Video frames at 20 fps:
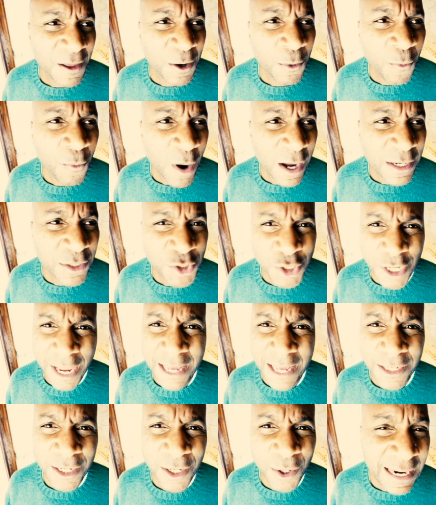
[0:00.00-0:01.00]
The One
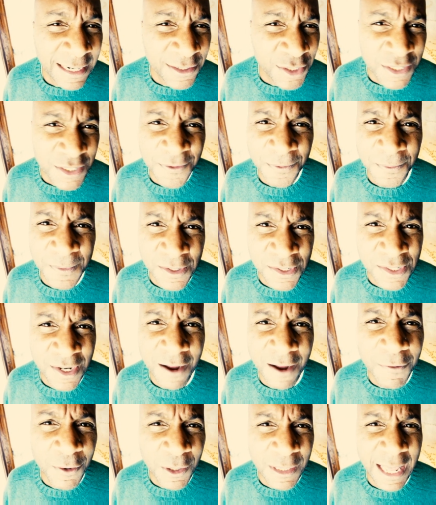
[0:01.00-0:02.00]
Janitor, and I just
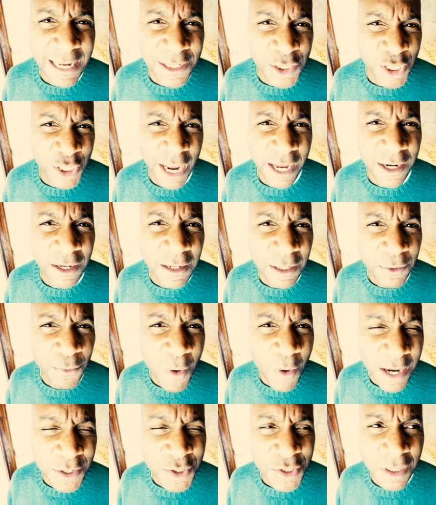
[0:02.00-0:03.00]
discovered that channel and
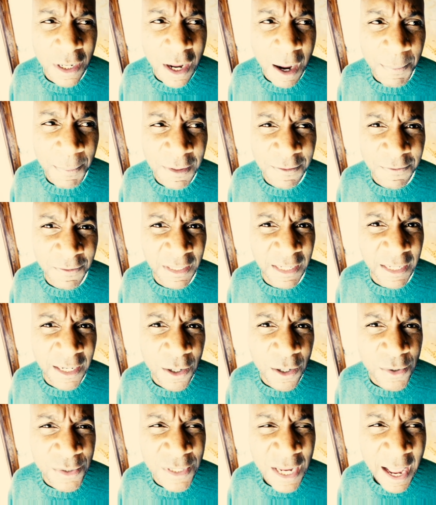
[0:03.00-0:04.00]
watched a couple of
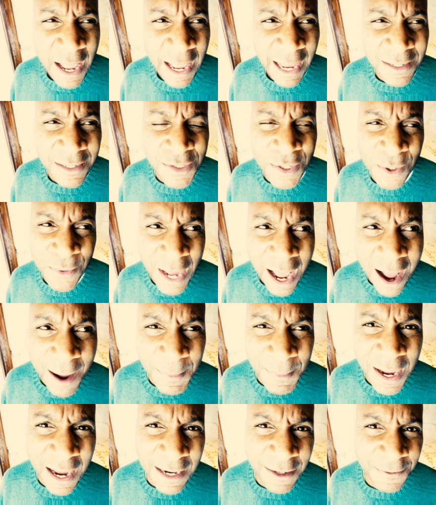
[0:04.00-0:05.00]
videos, and so now I'm
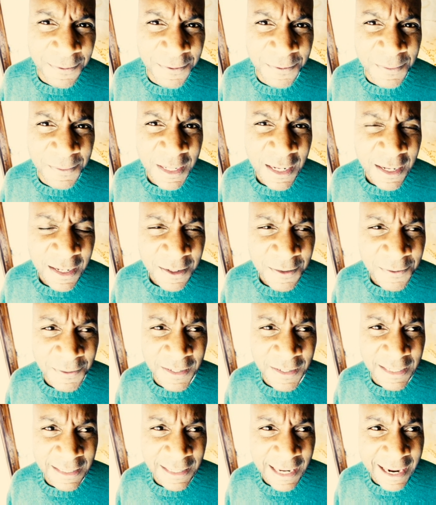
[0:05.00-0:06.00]
kind of
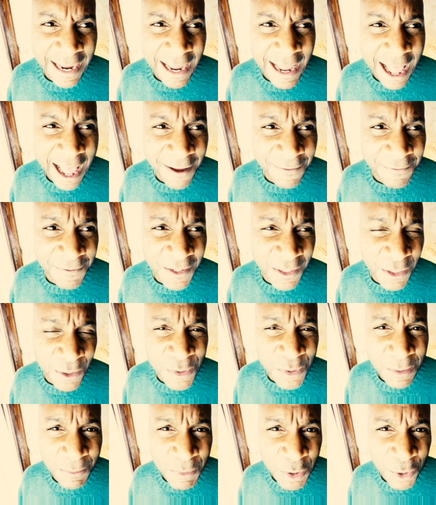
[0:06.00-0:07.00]
feeling like I have, you know, some